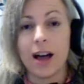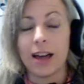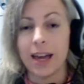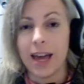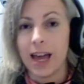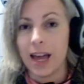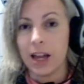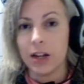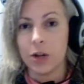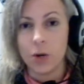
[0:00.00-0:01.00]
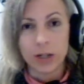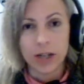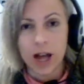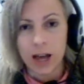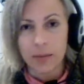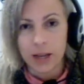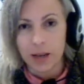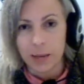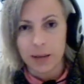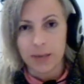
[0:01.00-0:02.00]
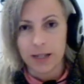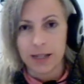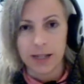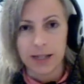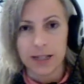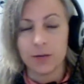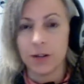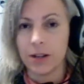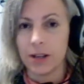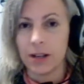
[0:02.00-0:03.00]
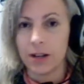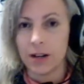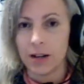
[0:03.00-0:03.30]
Again, your timing might be slightly different than